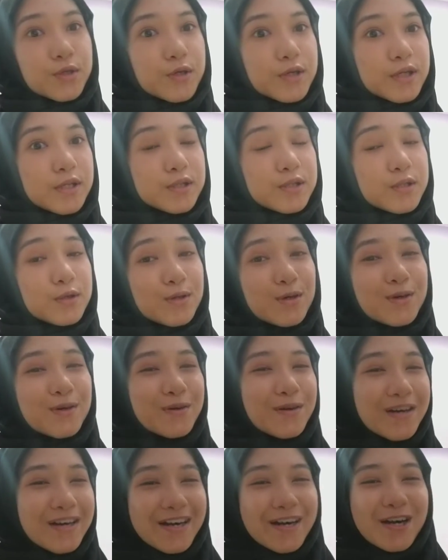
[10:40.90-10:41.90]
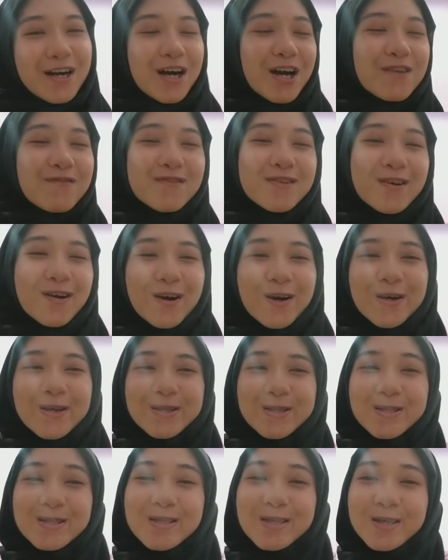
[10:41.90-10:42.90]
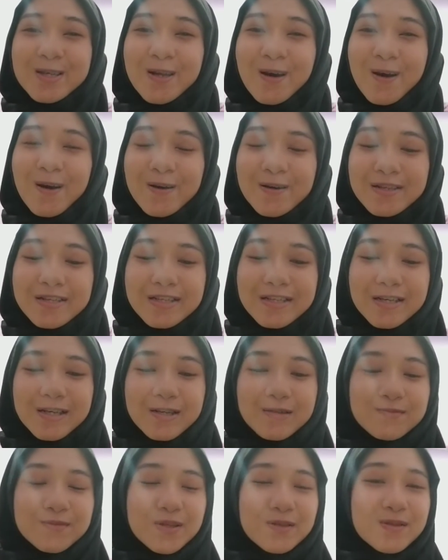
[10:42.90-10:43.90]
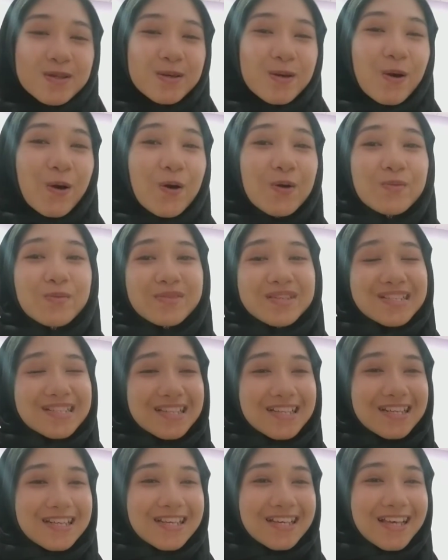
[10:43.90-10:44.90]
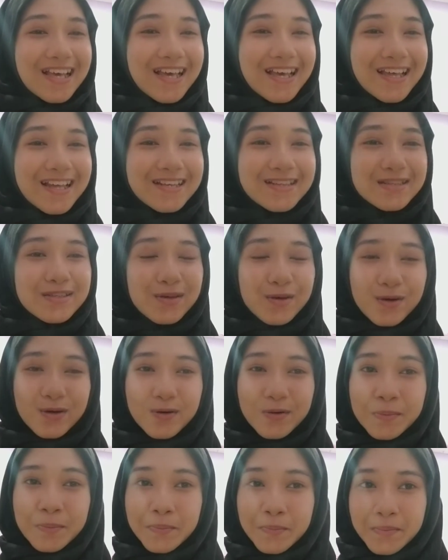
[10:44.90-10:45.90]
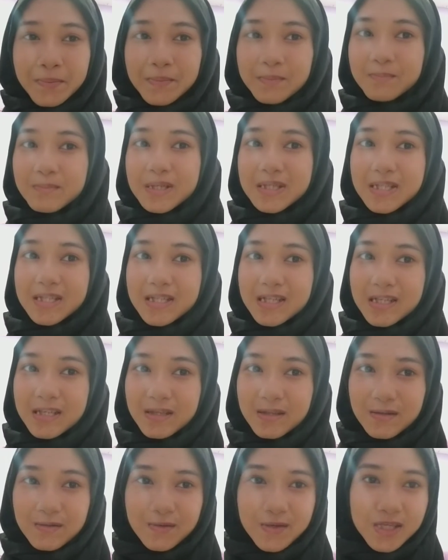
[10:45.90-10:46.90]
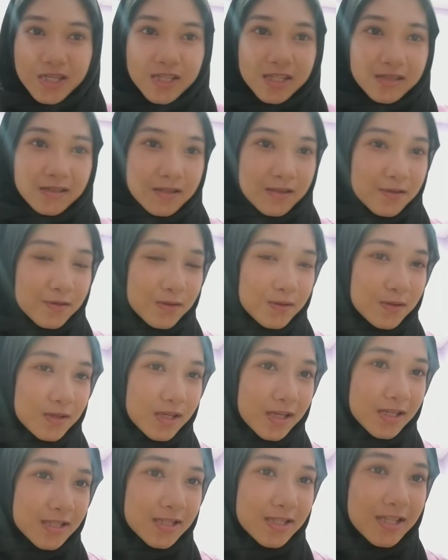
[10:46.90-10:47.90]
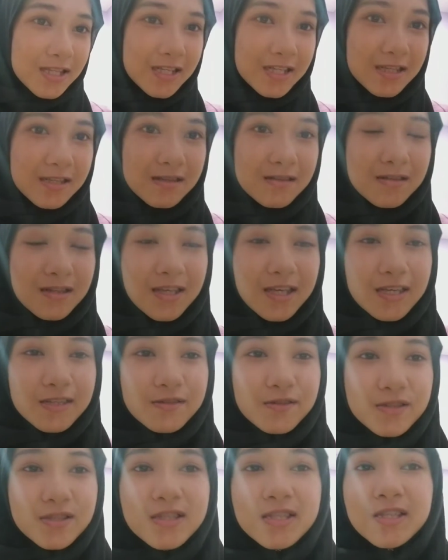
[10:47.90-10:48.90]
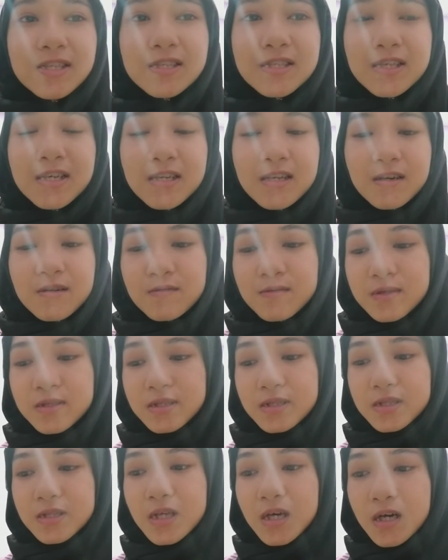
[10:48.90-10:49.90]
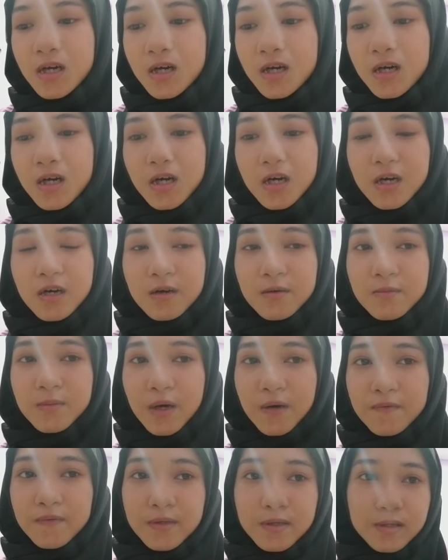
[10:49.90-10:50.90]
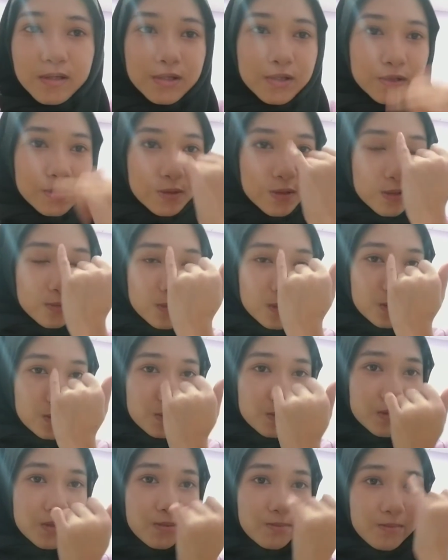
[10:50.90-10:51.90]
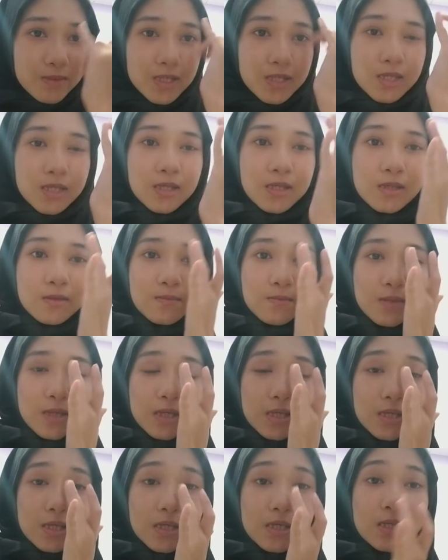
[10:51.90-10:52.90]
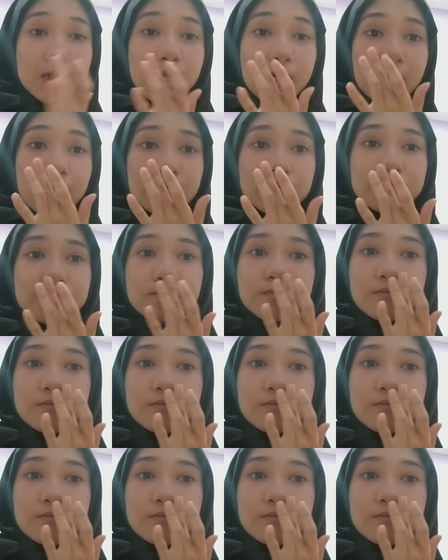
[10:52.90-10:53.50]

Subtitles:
Sorry, so I forgot to turn on the record button again. So basically what you guys didn't get to see is that I was after contouring my nose and blending it out.